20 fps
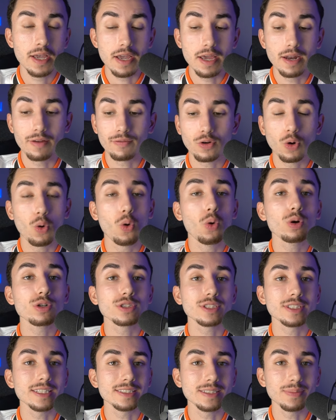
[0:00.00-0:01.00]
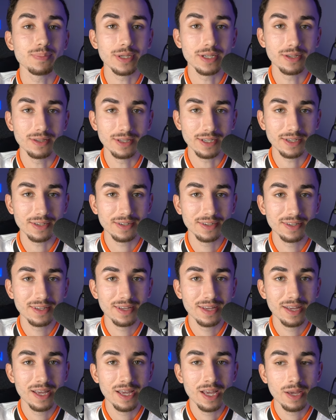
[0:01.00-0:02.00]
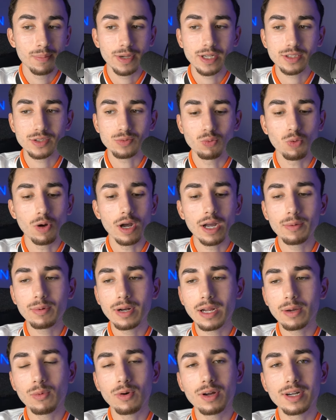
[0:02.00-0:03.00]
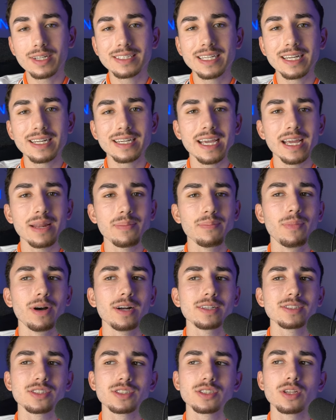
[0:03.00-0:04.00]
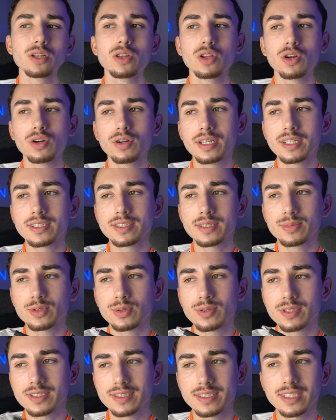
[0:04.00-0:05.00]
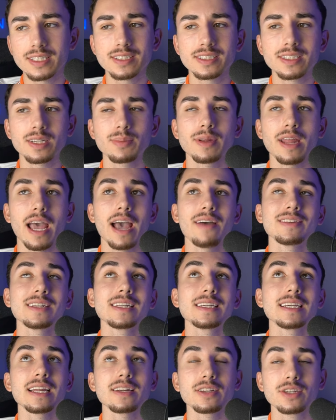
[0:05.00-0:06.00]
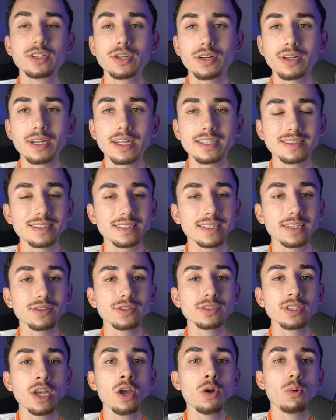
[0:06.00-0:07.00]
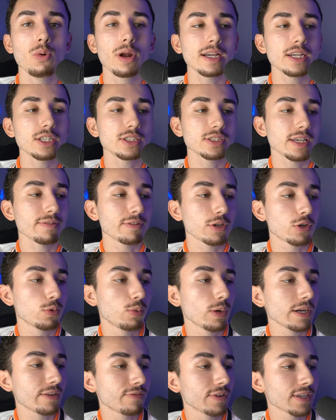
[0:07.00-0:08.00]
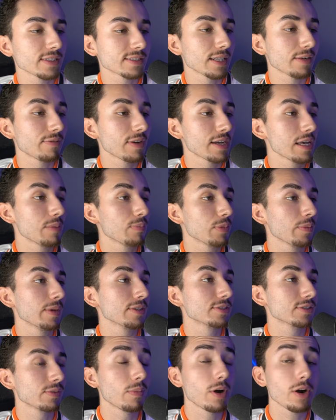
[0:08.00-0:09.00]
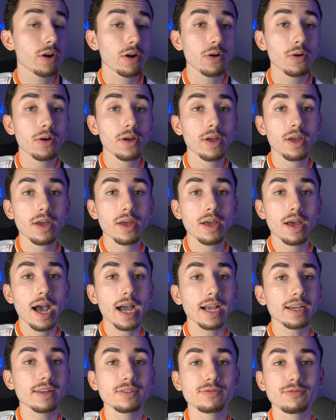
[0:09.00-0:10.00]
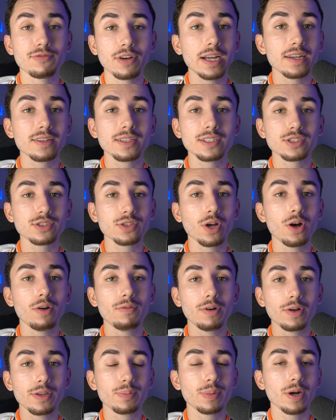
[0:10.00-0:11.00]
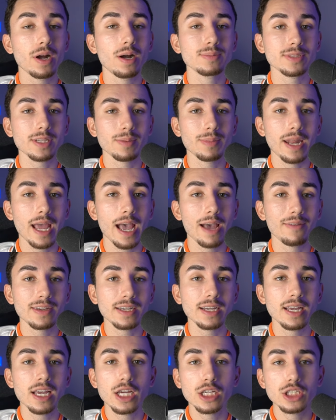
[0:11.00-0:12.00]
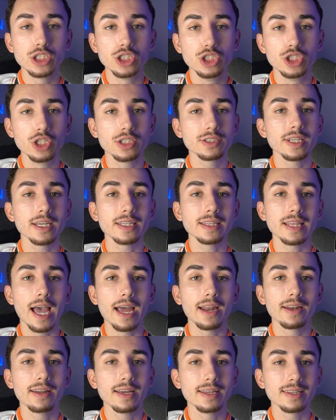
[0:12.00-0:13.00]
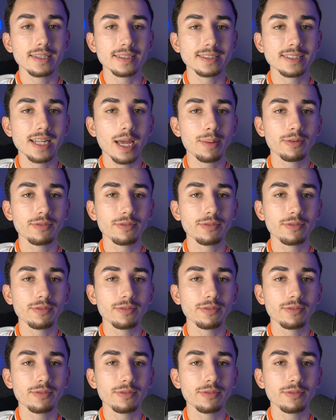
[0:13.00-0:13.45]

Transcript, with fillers: And of course that's appealing, because why would I want to dedicate months to learning some sort of system and having to get good at skills when I can just have a quick fix that if I implement tomorrow, I can finally solve all the problems I've been having just like that, at the snap